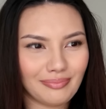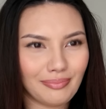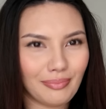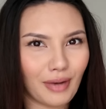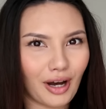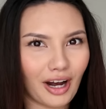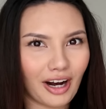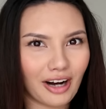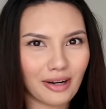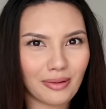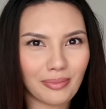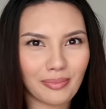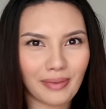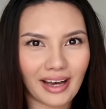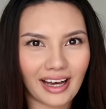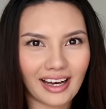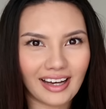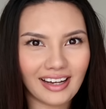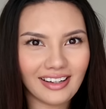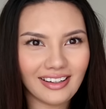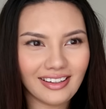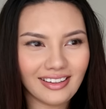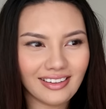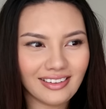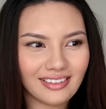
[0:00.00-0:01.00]
Byron
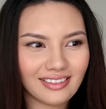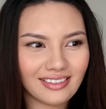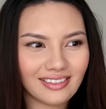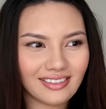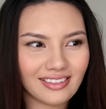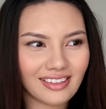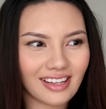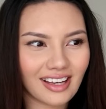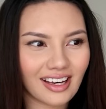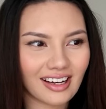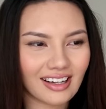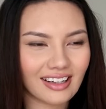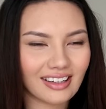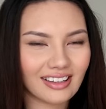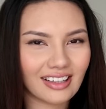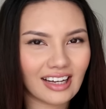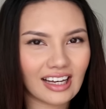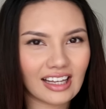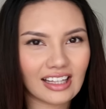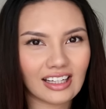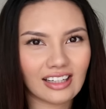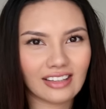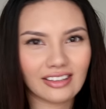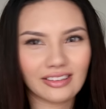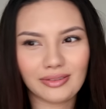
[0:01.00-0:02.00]
Bay. Yeah,
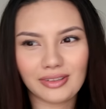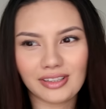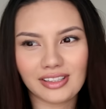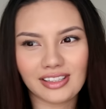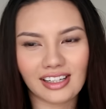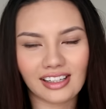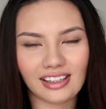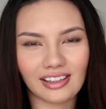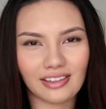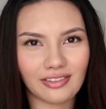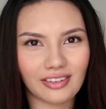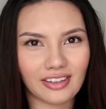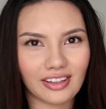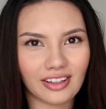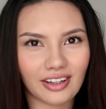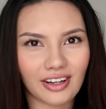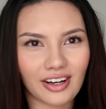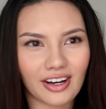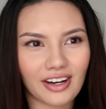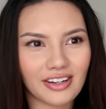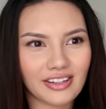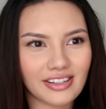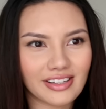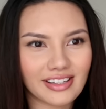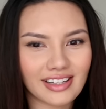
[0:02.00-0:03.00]
and because I live on the
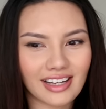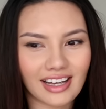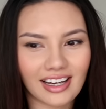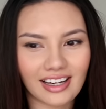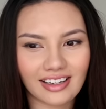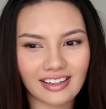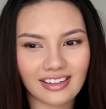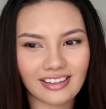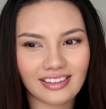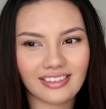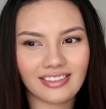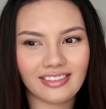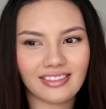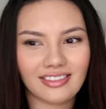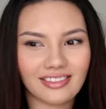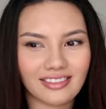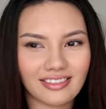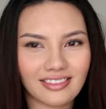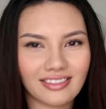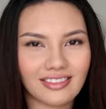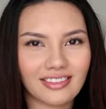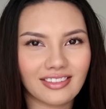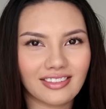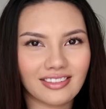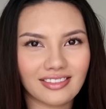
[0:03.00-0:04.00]
coast, like
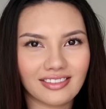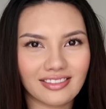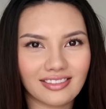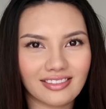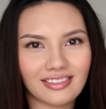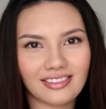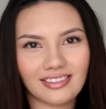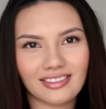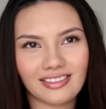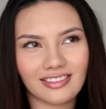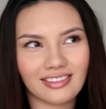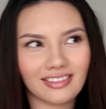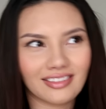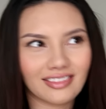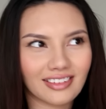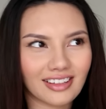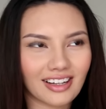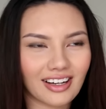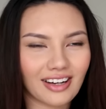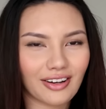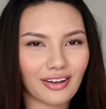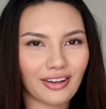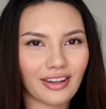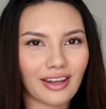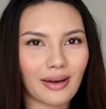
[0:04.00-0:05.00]

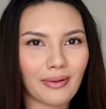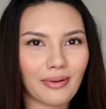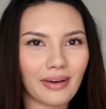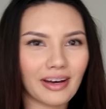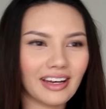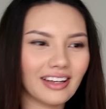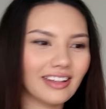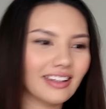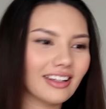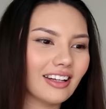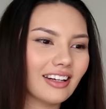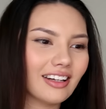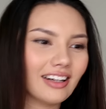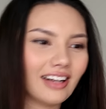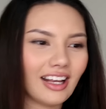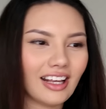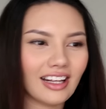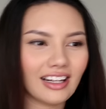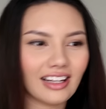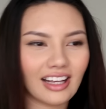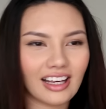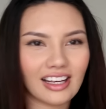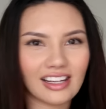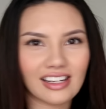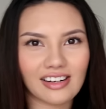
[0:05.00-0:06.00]
can't go that way, and then
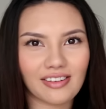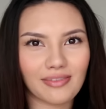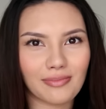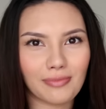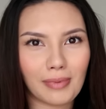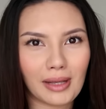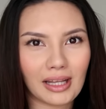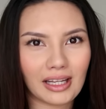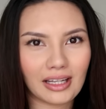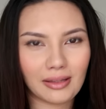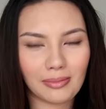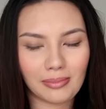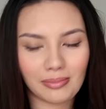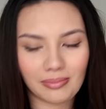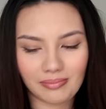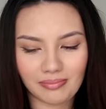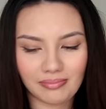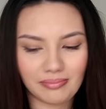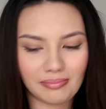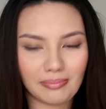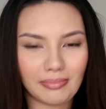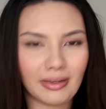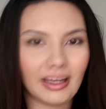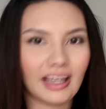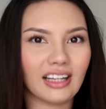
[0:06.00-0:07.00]
inland I've barely
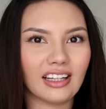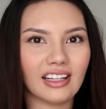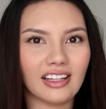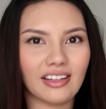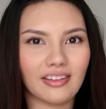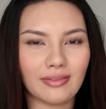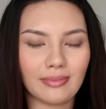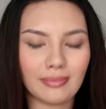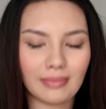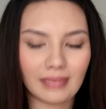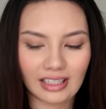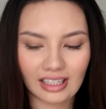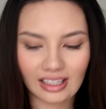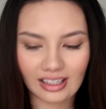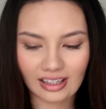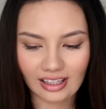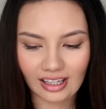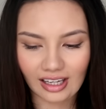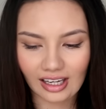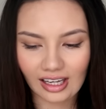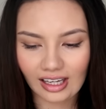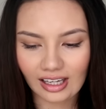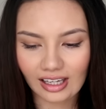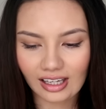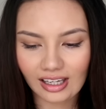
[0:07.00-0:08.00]
even been in
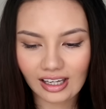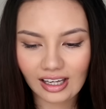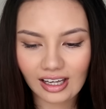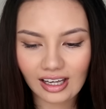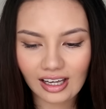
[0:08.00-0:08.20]
there.